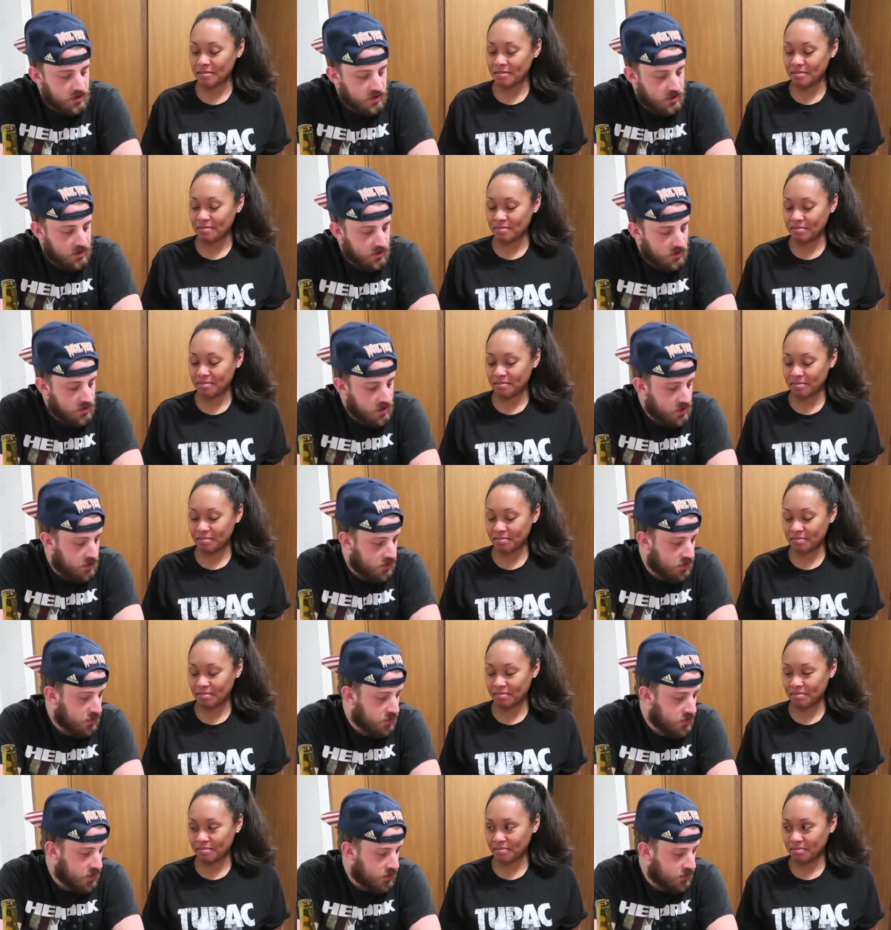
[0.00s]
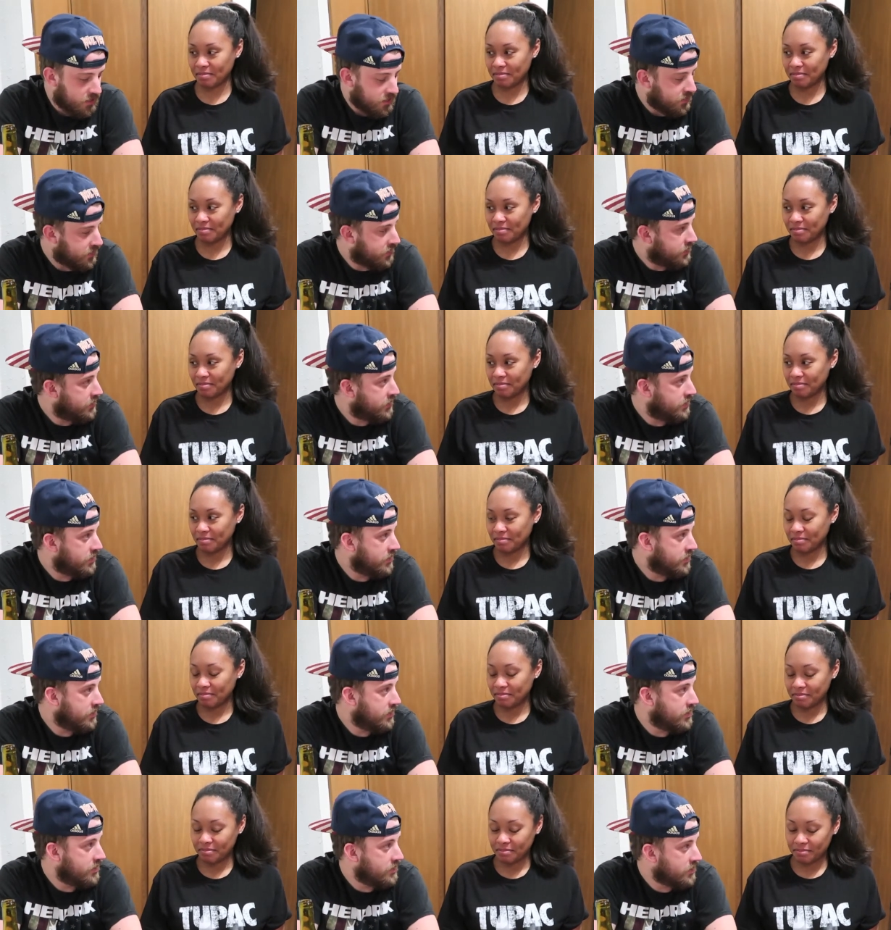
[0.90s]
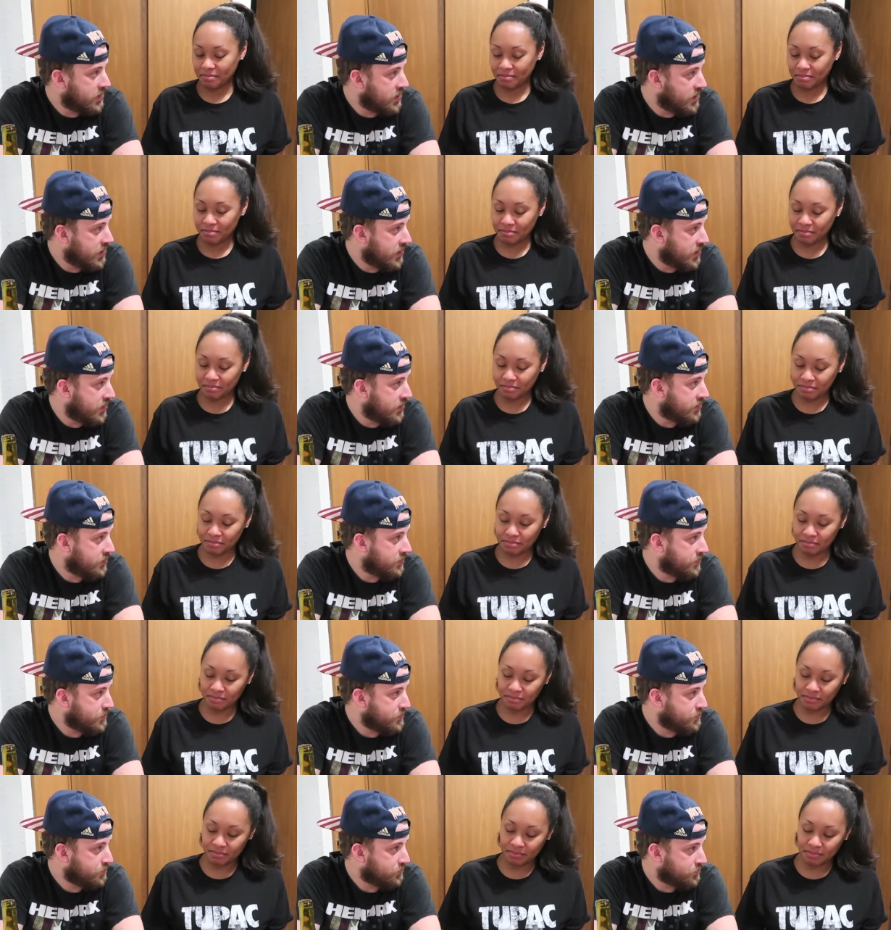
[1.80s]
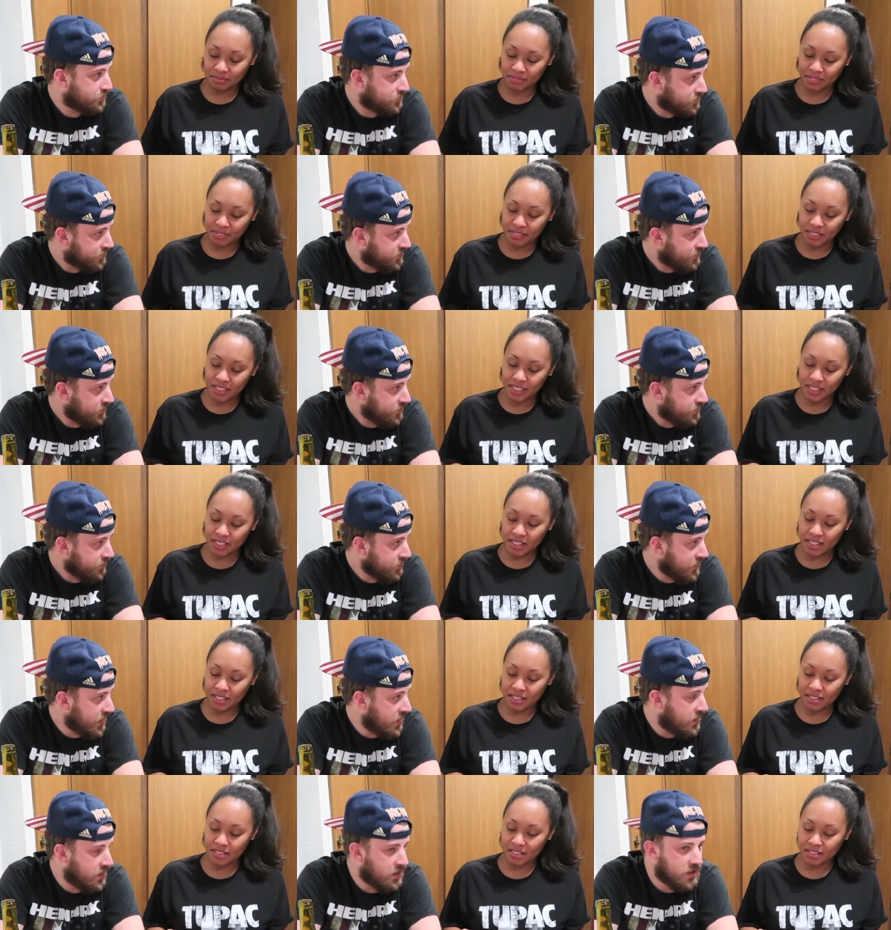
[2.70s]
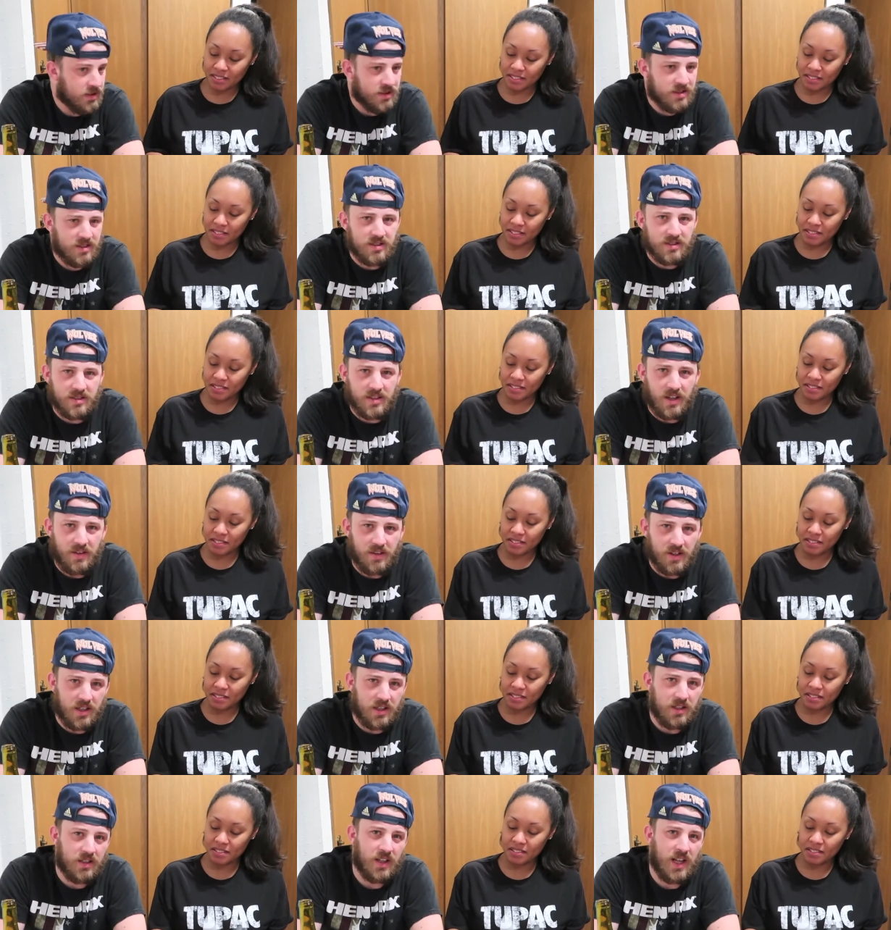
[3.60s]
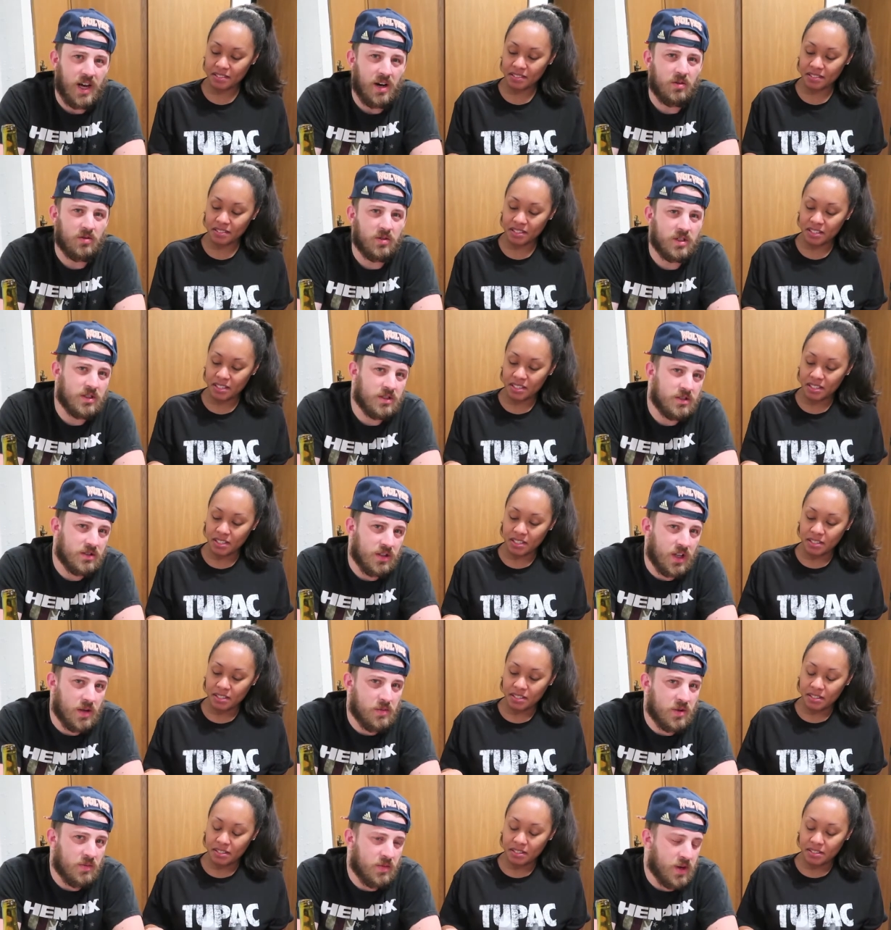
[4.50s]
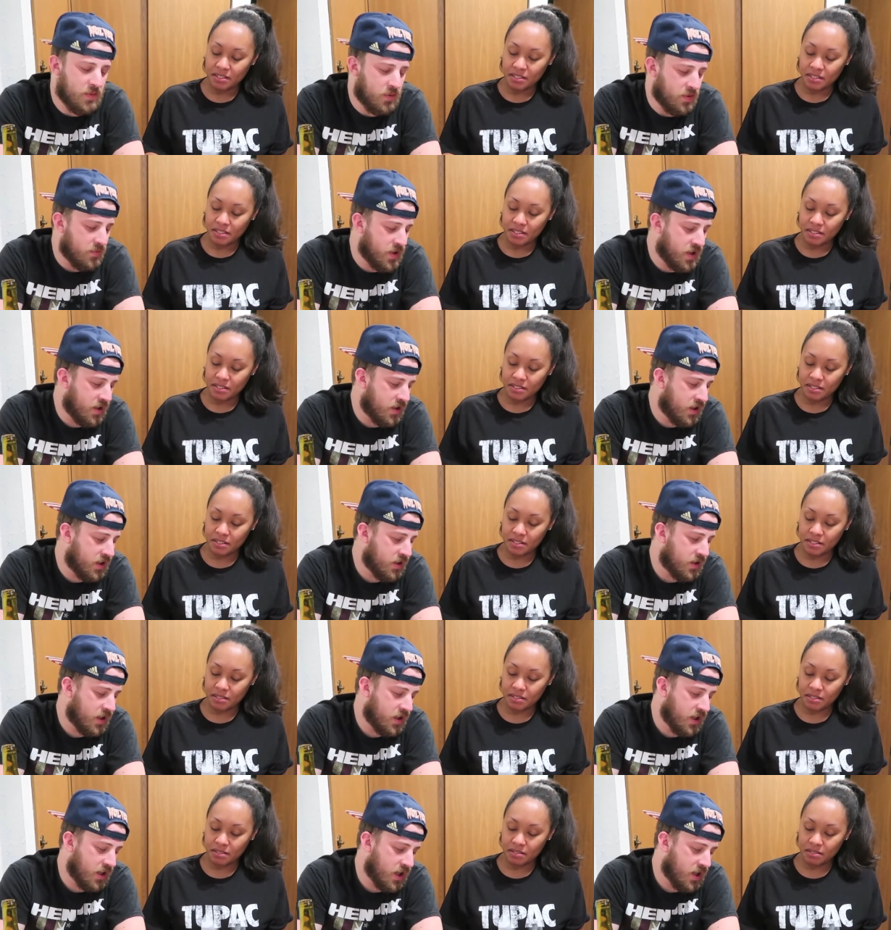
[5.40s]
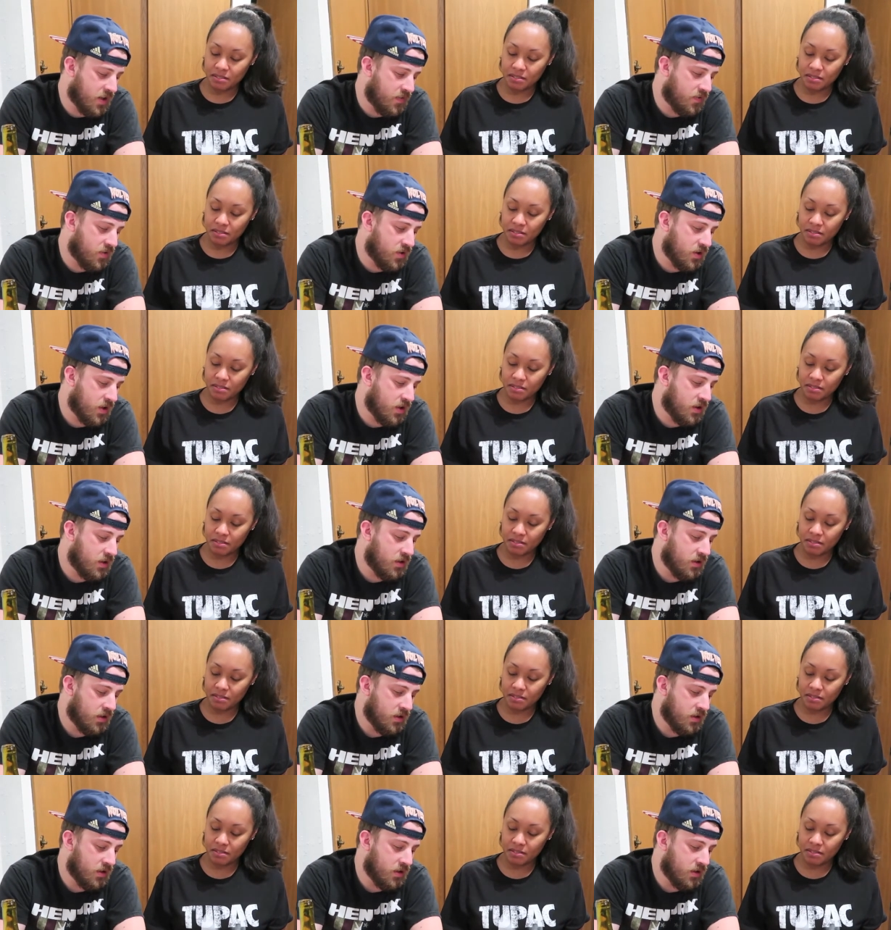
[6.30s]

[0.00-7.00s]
Speaker 1: So yeah, okay. Let me dig in. Okay. This is, I think, a Lawry's lemon pepper marinade that I got for it.